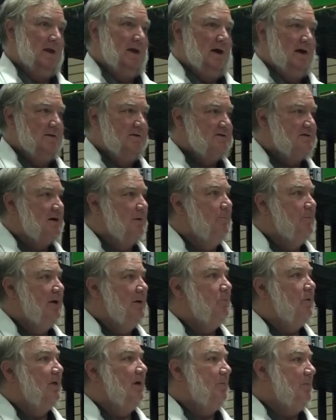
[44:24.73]
And some
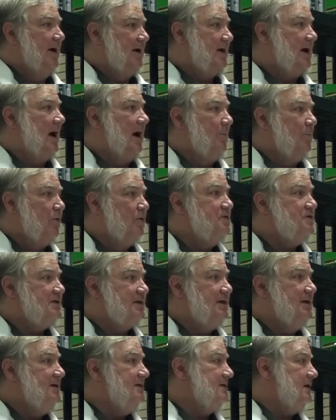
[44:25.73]
people that make compost
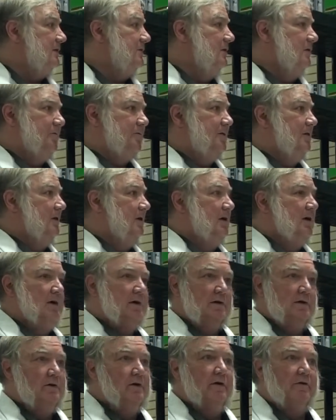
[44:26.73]
teas, I don't know
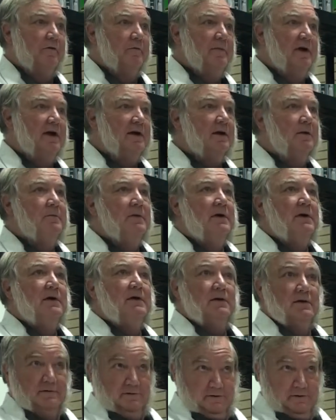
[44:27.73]
if you ever make them,
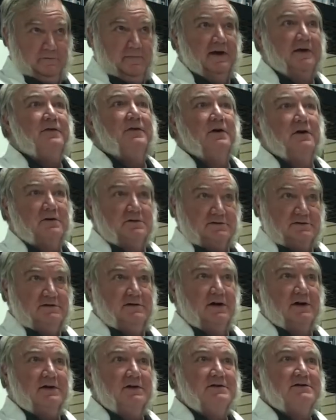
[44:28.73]
you make those.
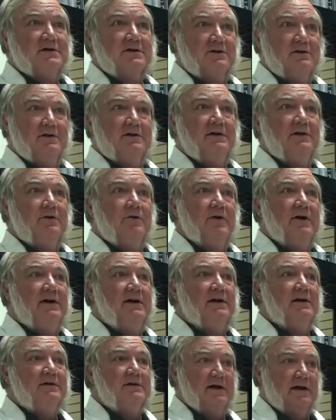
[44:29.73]
Yucca is a good
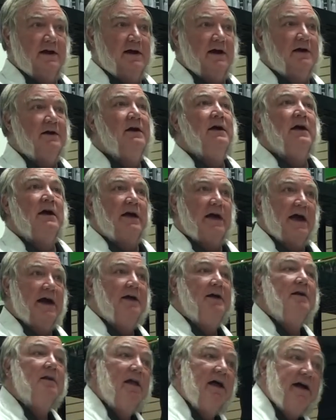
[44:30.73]
ingredient to add
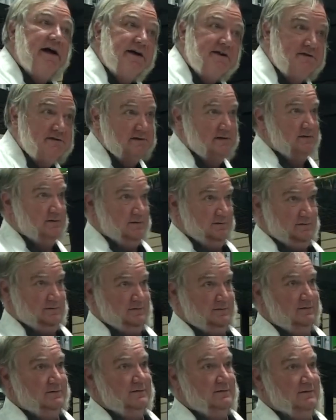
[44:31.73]
it last.
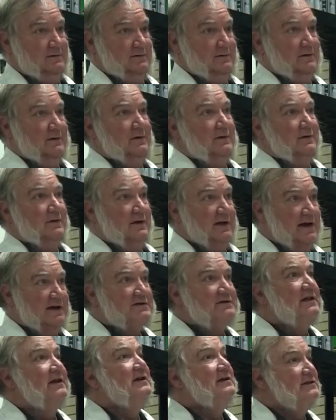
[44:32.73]

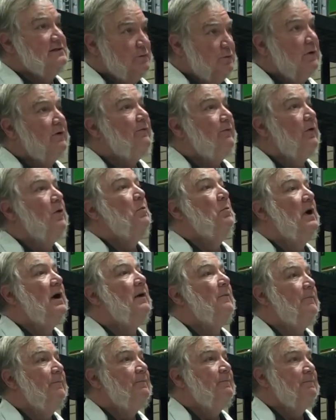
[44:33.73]
Last thing, because it will foam up.
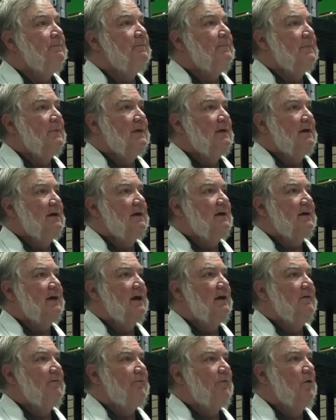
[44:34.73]
You get
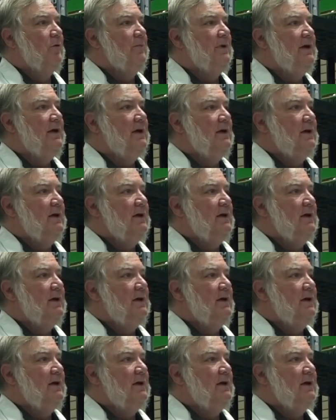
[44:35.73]
kind of foamy.